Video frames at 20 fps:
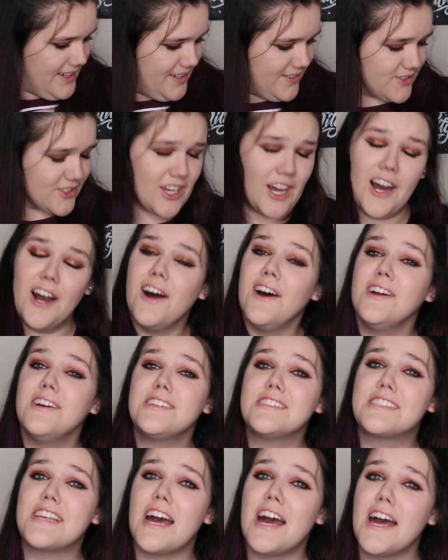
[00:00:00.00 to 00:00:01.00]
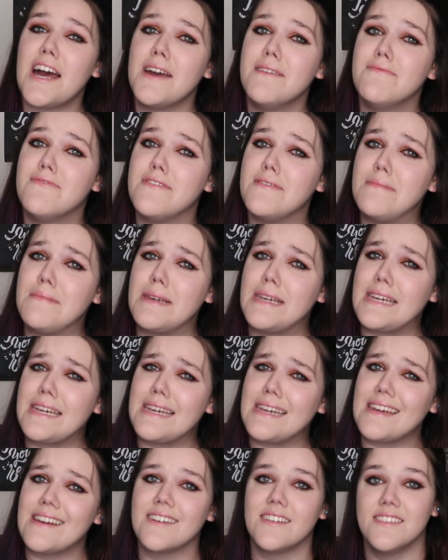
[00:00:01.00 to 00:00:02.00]
It's a hard time for
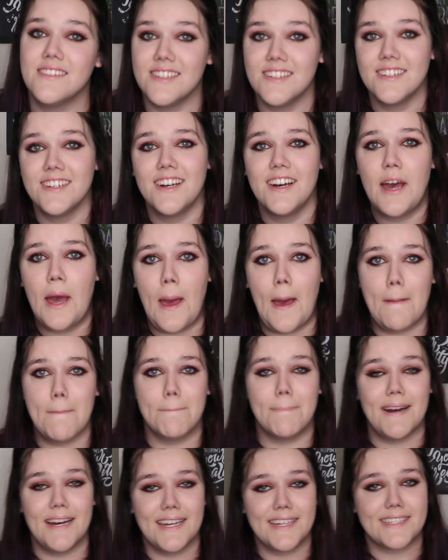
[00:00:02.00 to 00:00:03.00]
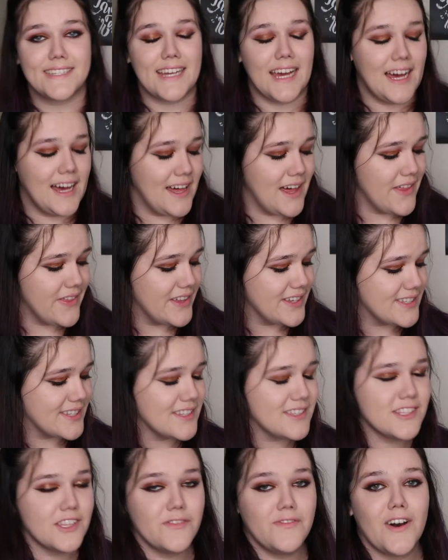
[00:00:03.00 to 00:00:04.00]
me. But this
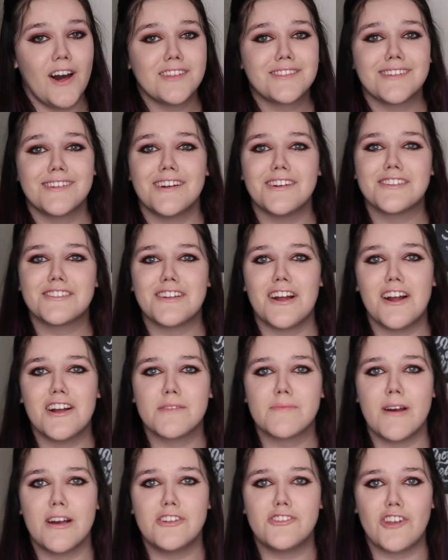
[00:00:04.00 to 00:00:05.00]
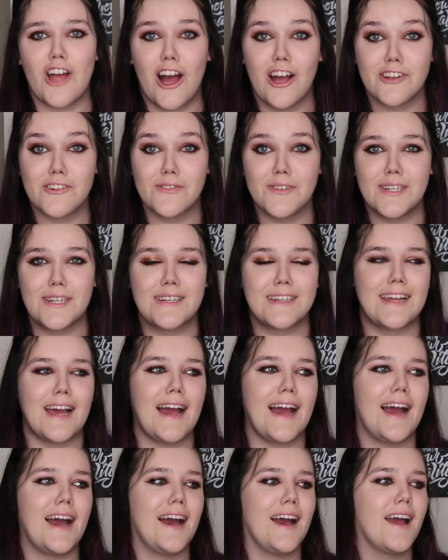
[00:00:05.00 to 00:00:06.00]
is The Fault in Our Stars by John Green.
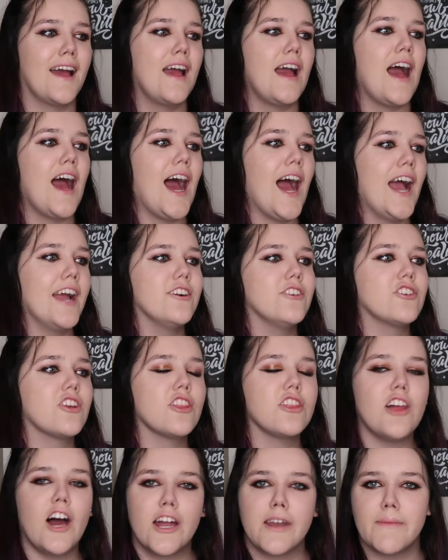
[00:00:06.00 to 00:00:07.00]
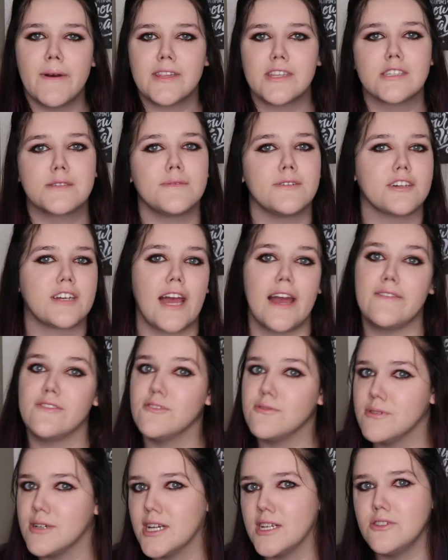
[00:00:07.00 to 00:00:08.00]
I heard a lot about this book.
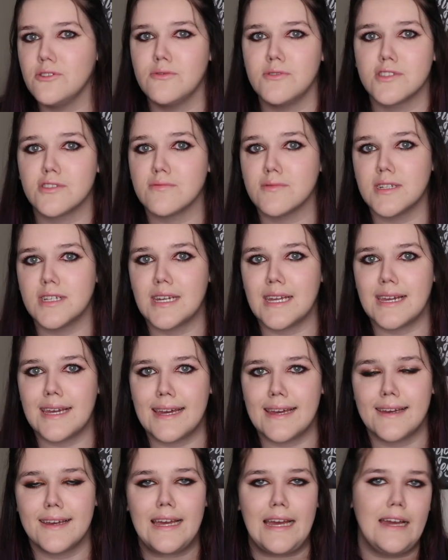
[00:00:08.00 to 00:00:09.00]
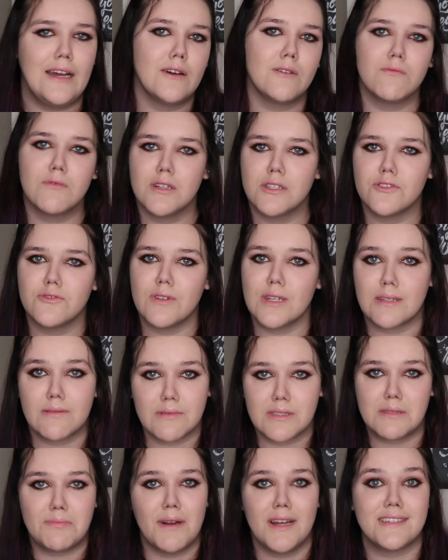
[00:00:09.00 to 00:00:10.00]
Everyone I knew was reading it, which like
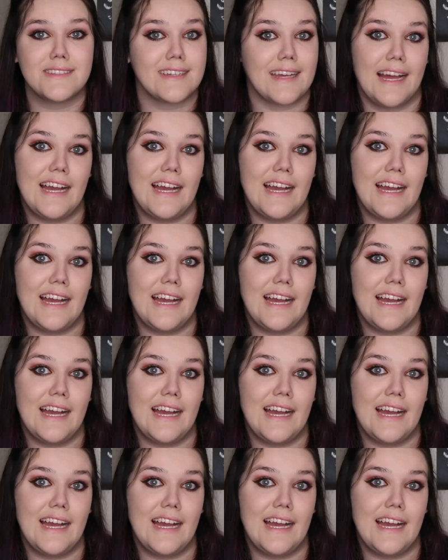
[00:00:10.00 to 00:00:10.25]
was surprising.